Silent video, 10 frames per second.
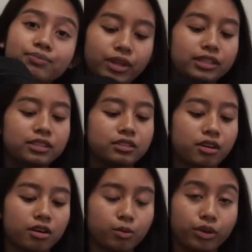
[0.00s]
Let's
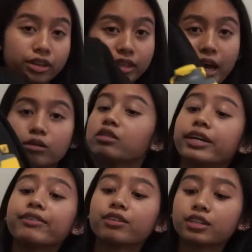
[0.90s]
start with the
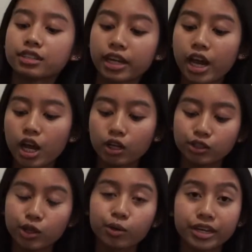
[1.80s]
outside first.
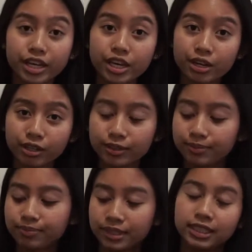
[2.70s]
So
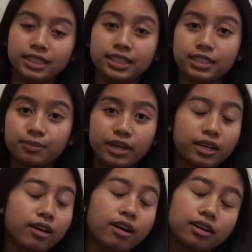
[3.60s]
here is my
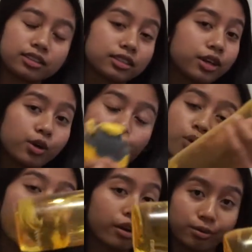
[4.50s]
Contigo
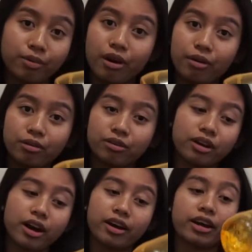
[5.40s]
water bottle.
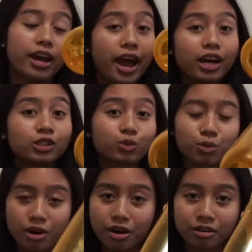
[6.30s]
It has
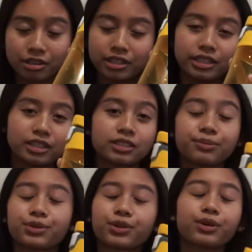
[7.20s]
water in it because
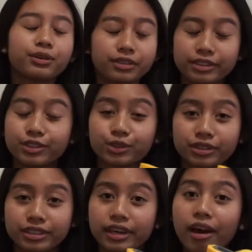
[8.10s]
I'm currently
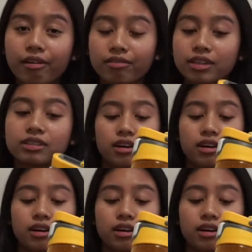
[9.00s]
drinking out of it.